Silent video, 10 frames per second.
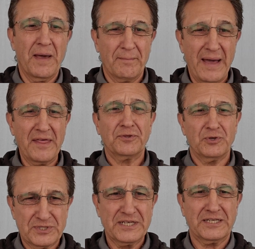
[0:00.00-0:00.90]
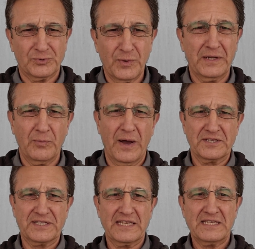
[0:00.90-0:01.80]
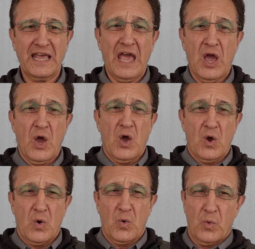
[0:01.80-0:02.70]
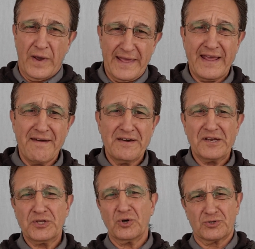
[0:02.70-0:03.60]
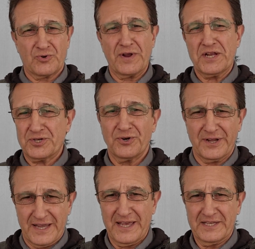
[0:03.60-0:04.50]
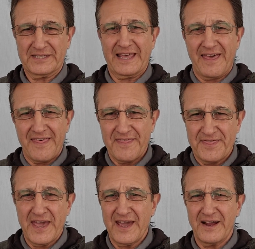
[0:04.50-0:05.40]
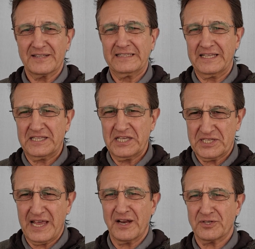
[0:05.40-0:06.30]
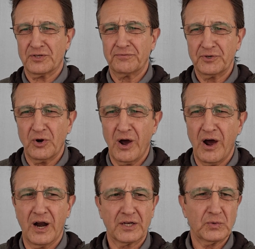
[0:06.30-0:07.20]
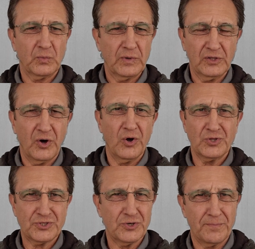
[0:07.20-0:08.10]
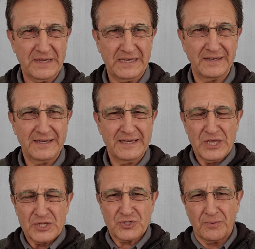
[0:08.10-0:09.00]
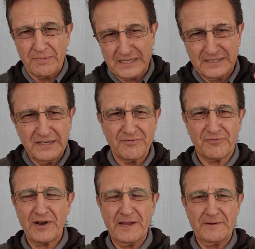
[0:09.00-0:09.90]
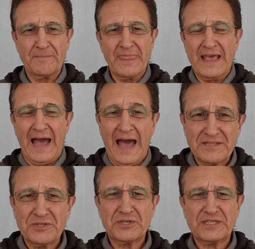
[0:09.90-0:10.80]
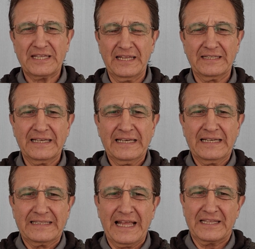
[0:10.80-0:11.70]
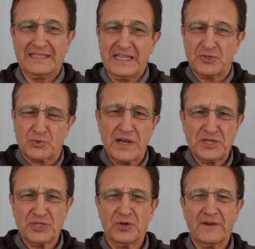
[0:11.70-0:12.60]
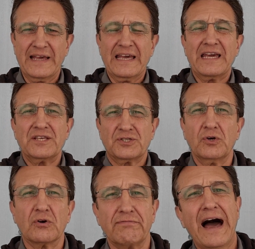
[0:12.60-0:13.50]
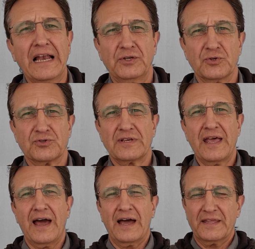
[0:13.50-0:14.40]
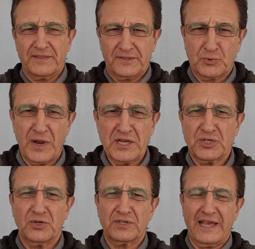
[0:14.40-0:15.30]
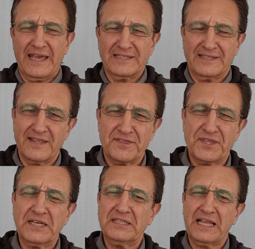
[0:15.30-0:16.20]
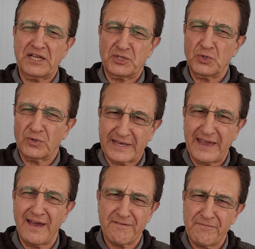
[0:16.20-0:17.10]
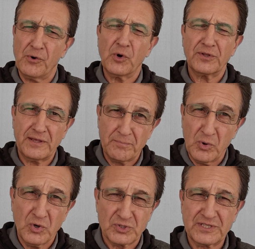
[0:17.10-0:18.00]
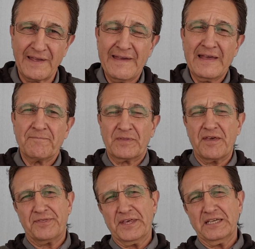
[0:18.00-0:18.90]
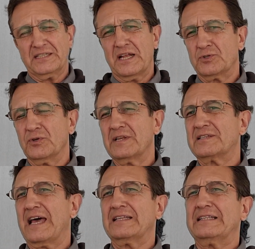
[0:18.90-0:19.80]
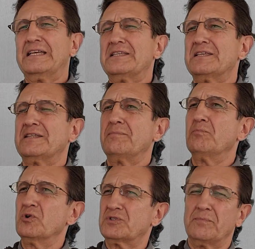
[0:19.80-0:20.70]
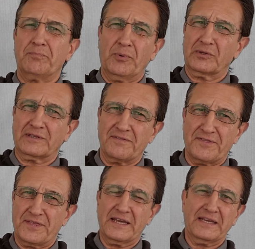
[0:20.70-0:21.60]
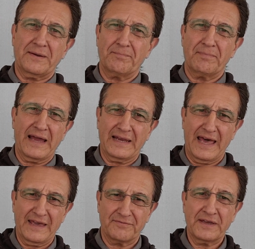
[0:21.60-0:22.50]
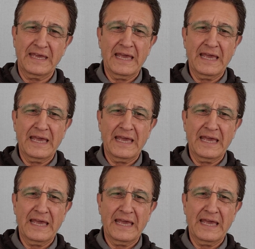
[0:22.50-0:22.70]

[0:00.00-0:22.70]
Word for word: Matthew 6:21 says, "Wherever your treasure is, there the desires of your heart will also be." So my dear friend, understand that the treasure is your values, treasure is the thing that you care for the most, the thing that you decide, this is the most important thing in my life.